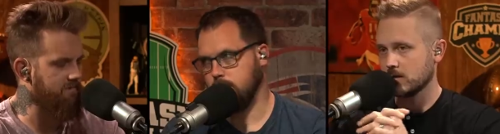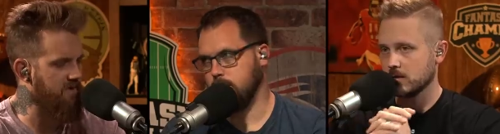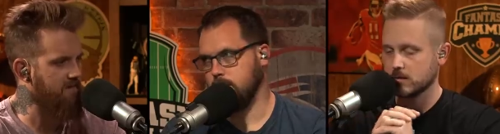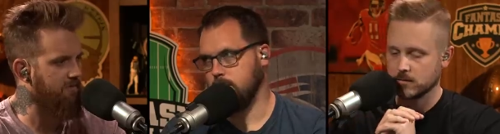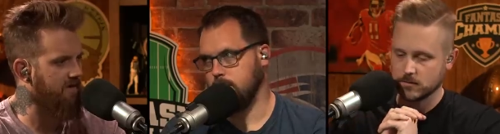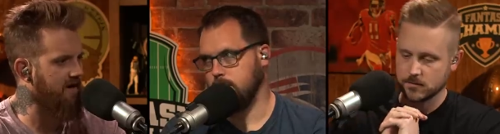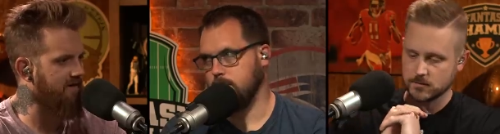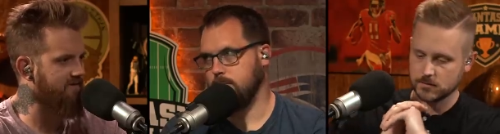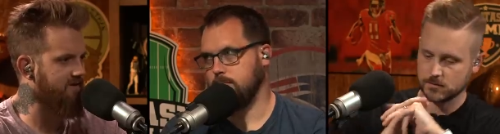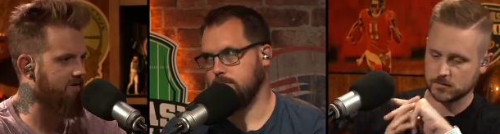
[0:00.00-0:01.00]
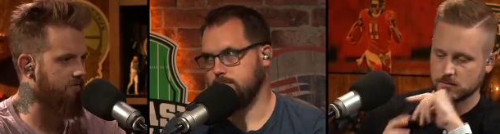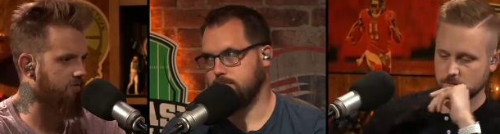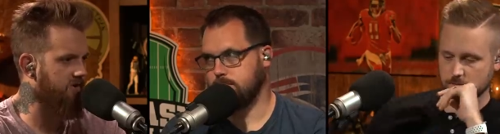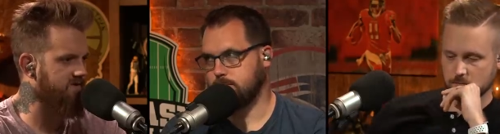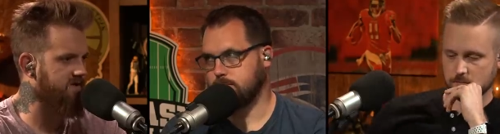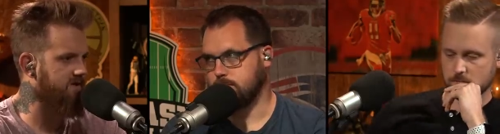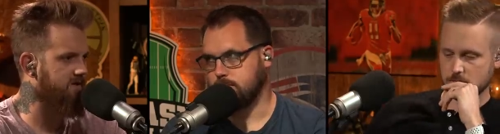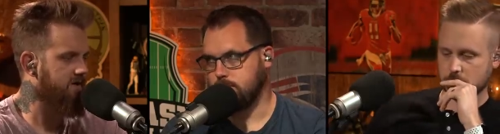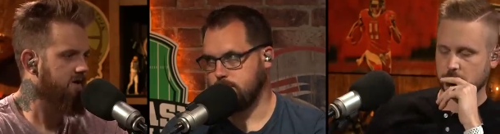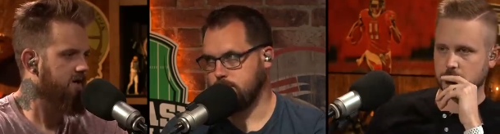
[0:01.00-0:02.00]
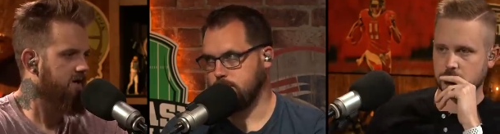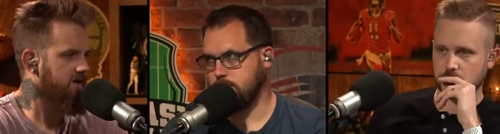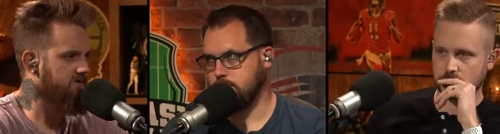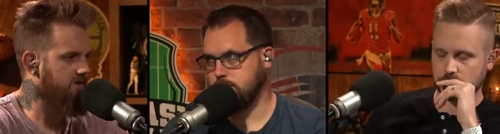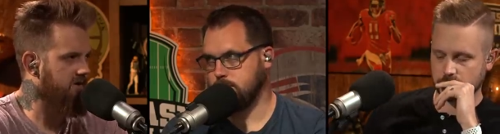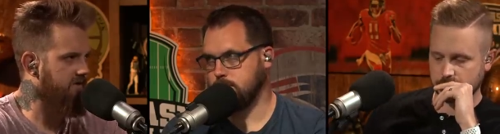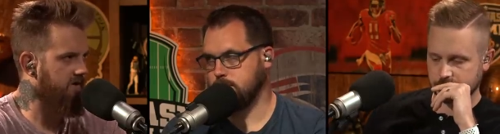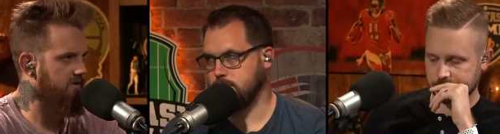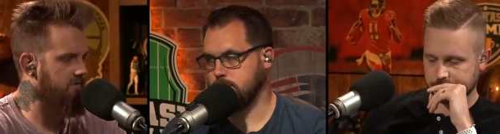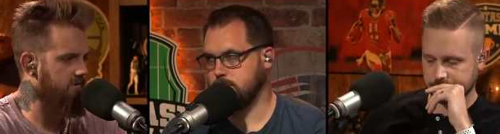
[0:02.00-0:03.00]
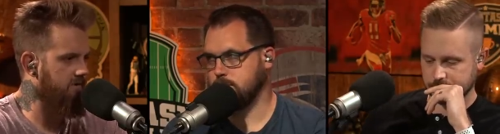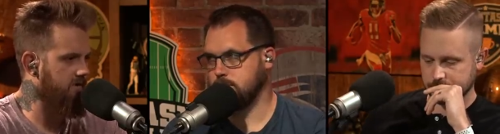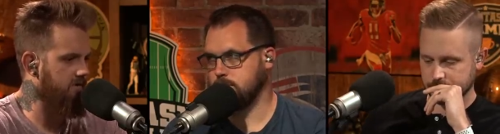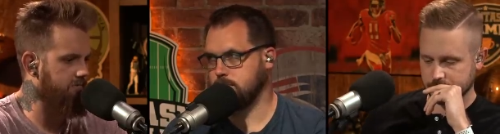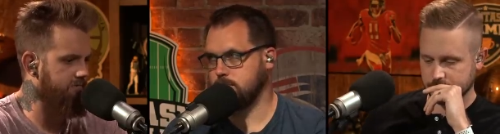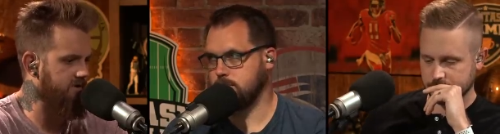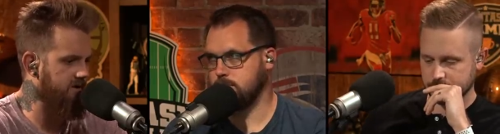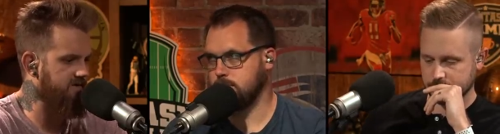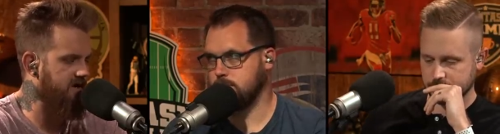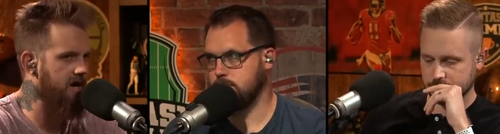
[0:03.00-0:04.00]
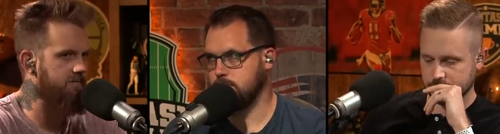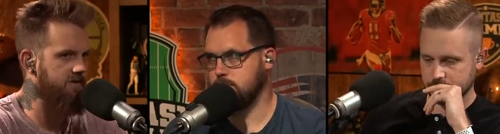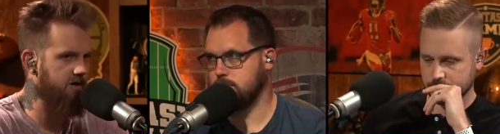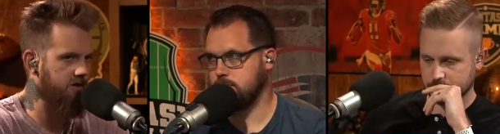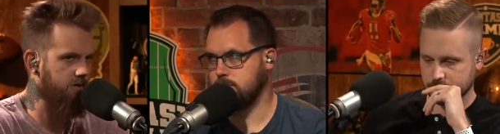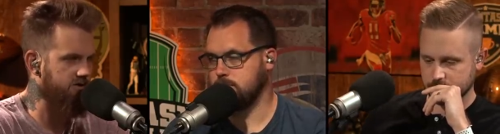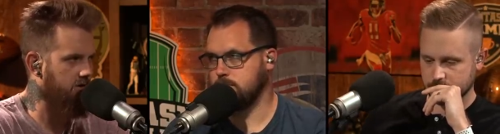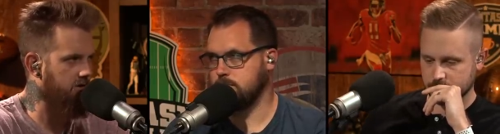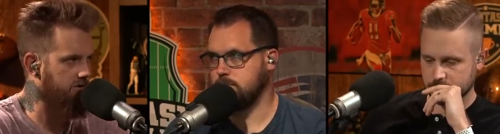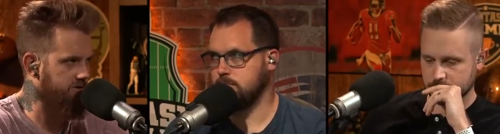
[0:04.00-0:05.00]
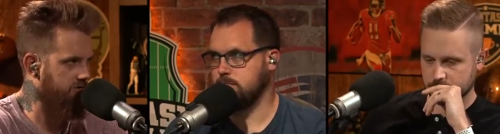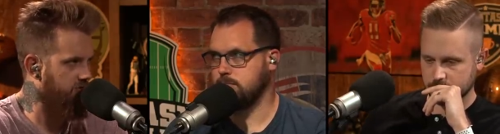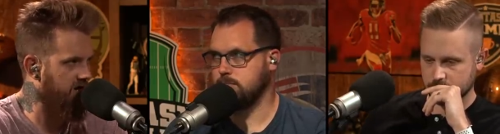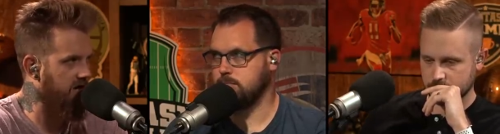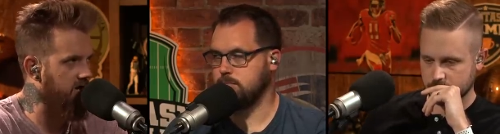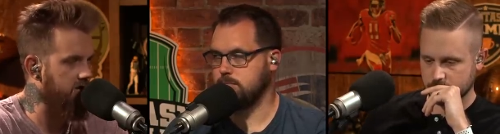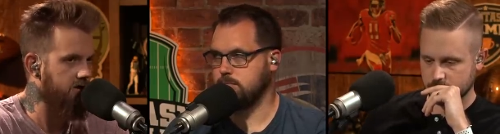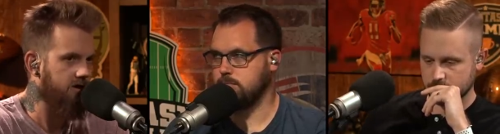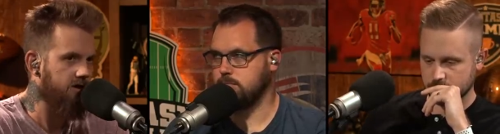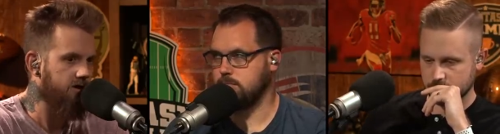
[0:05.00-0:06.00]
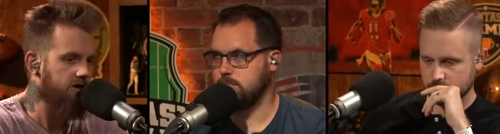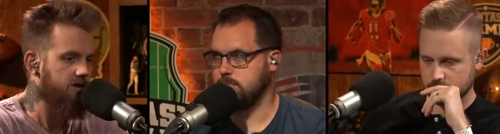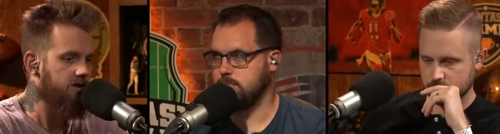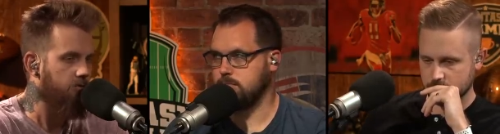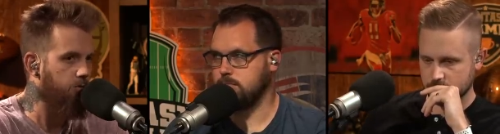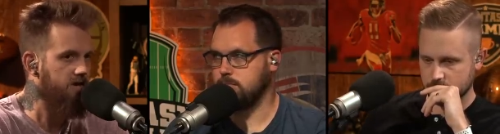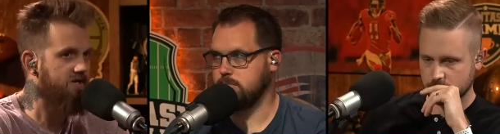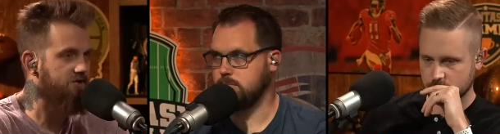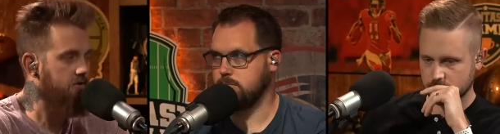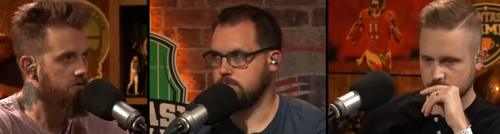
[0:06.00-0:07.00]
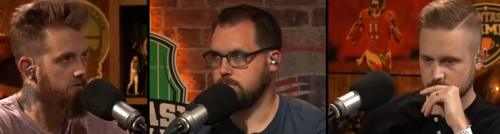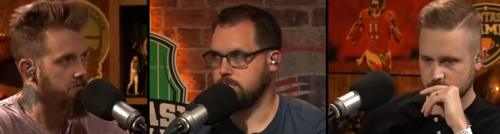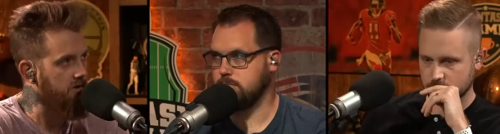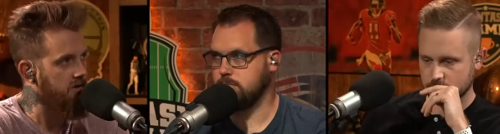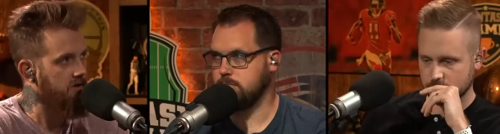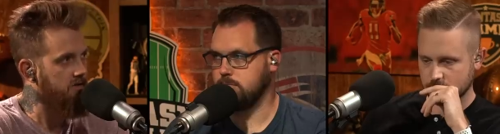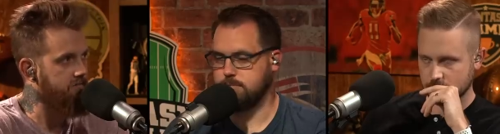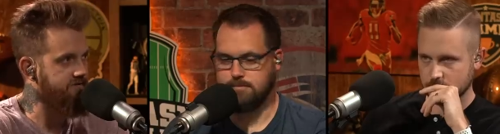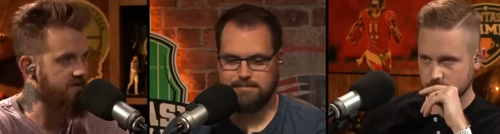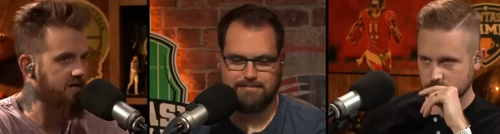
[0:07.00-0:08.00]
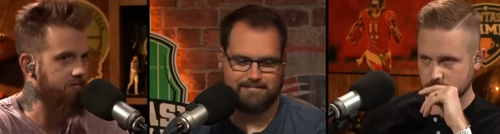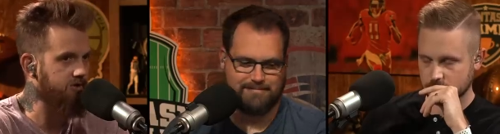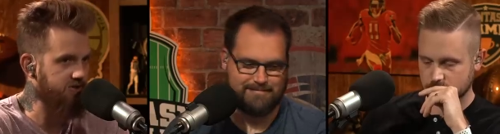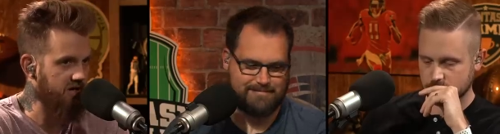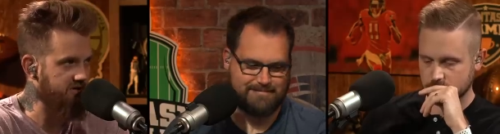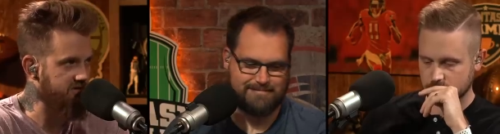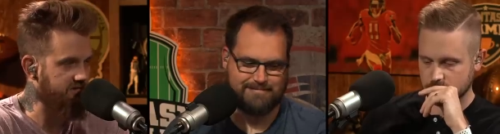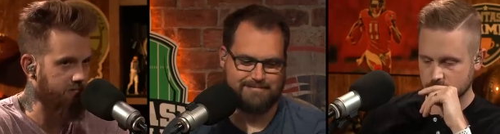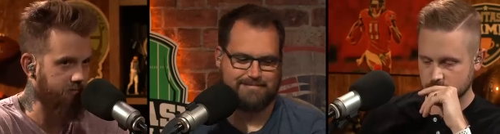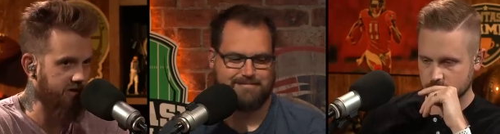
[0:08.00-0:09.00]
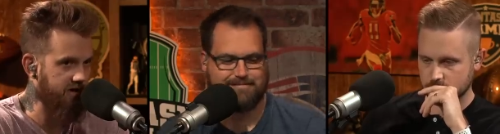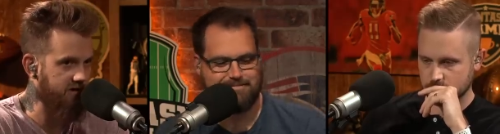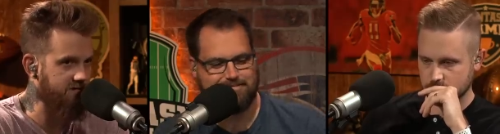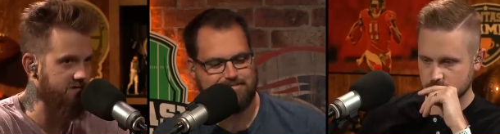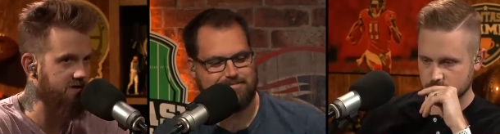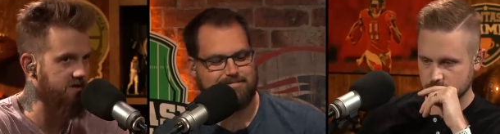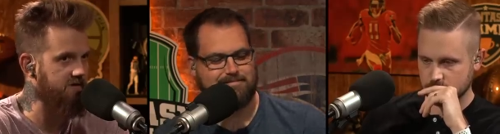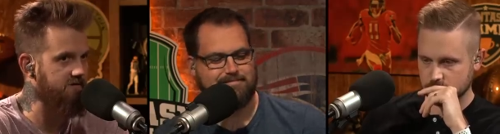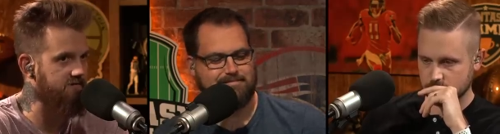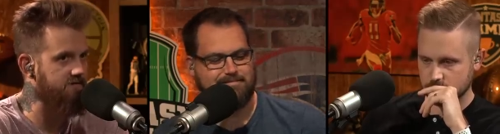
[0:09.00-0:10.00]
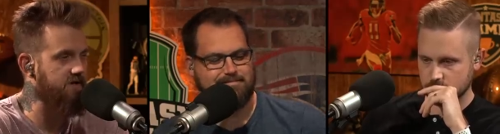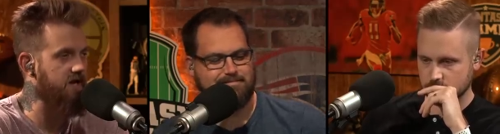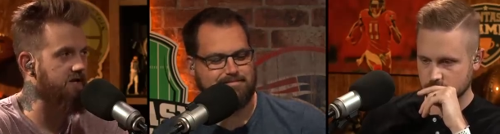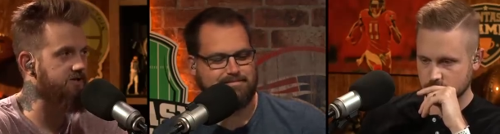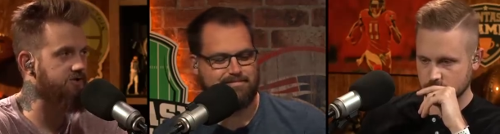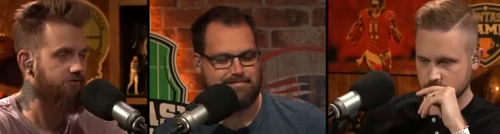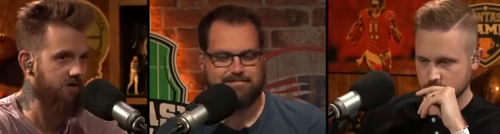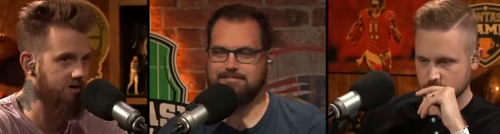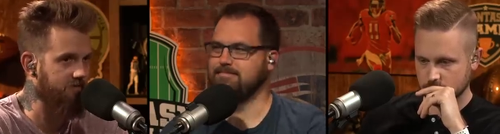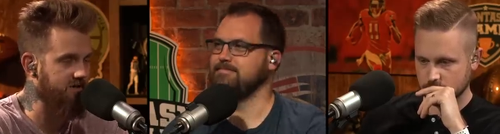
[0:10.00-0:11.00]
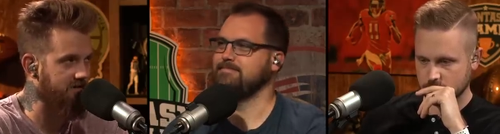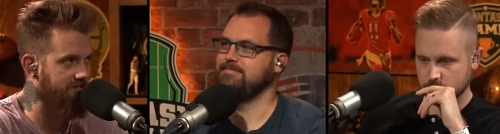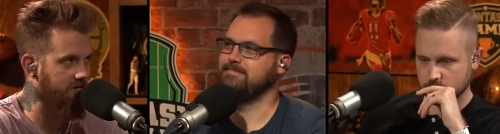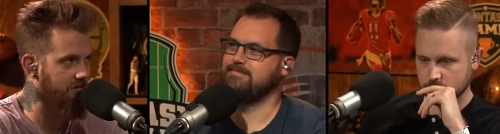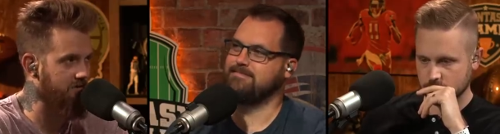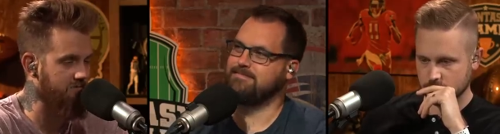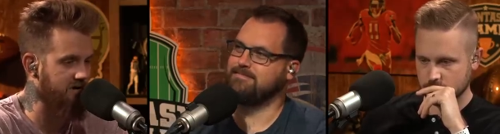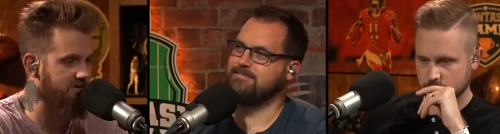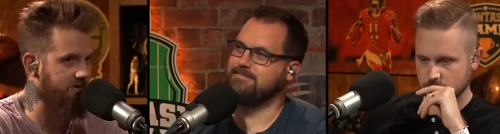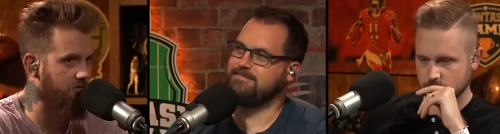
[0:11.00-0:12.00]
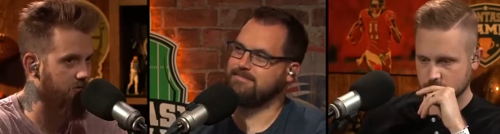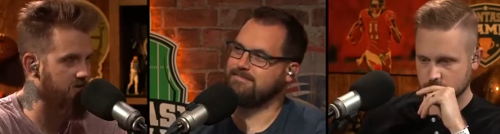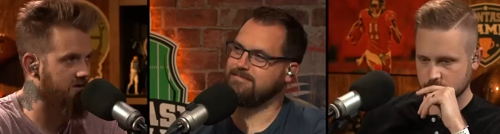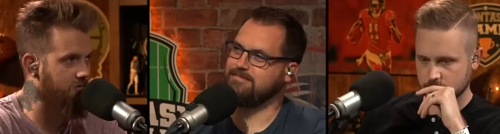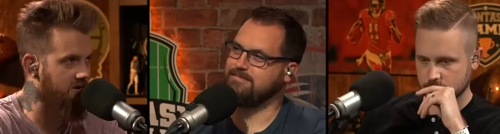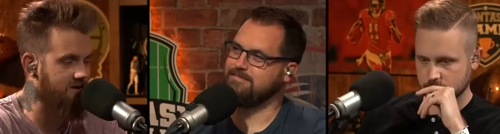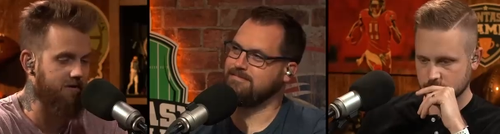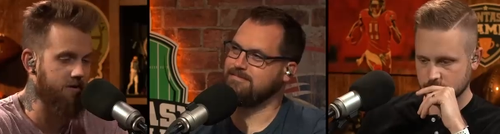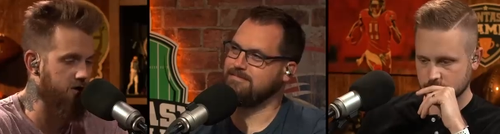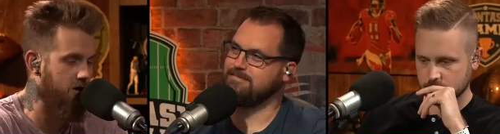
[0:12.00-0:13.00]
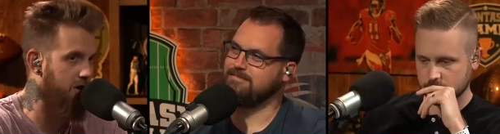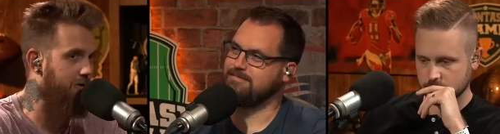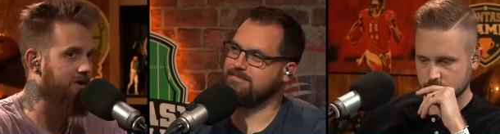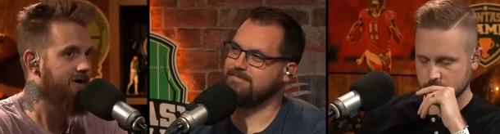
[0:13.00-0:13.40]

Speaker 1: people ask, you know, what's a is there anything any time of the year where it's harder to rank? Week two setting projections for players is extremely difficult. You might think, well, week one, no.